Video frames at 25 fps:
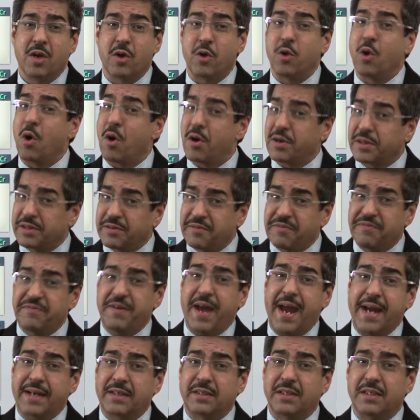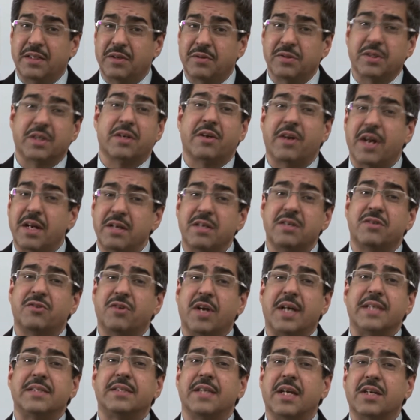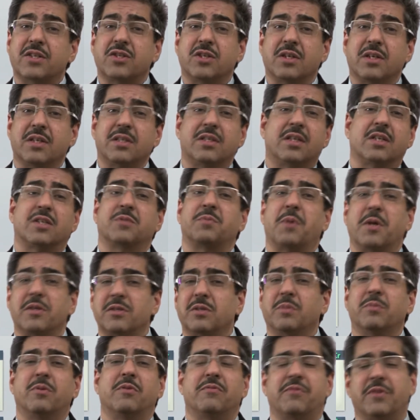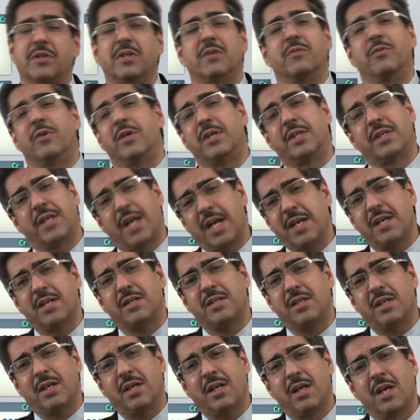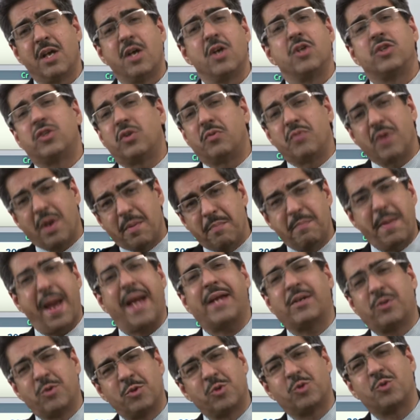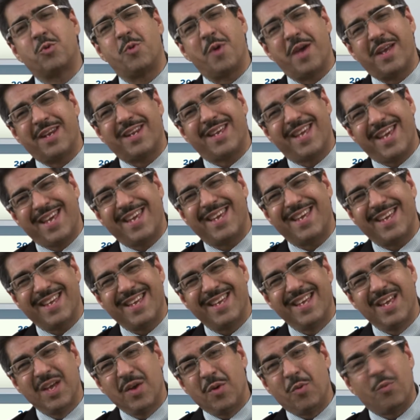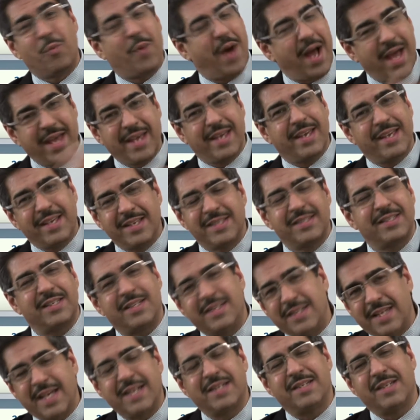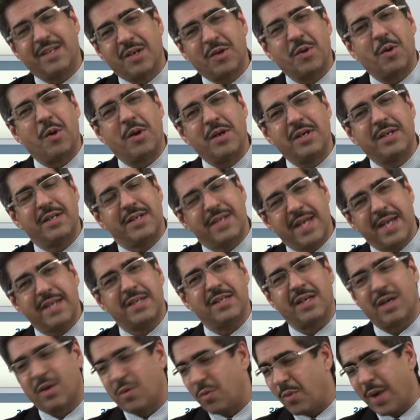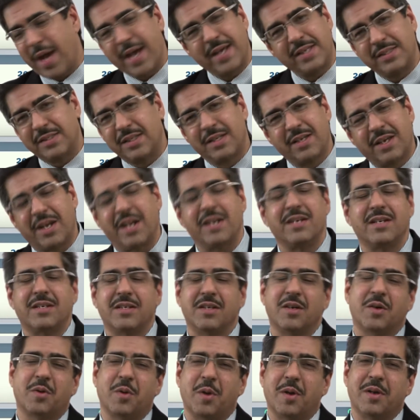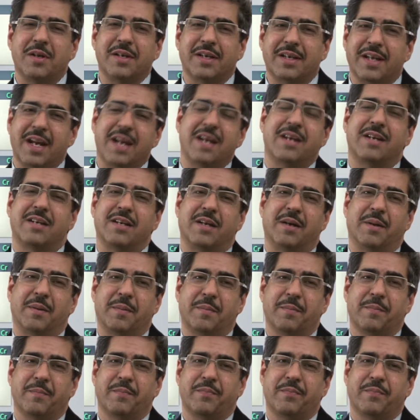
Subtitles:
nor the fact that there was a credit transaction is responsible for the word creditor. So we are back to square A. Why is a debtor called a debtor? Why is a creditor called a creditor?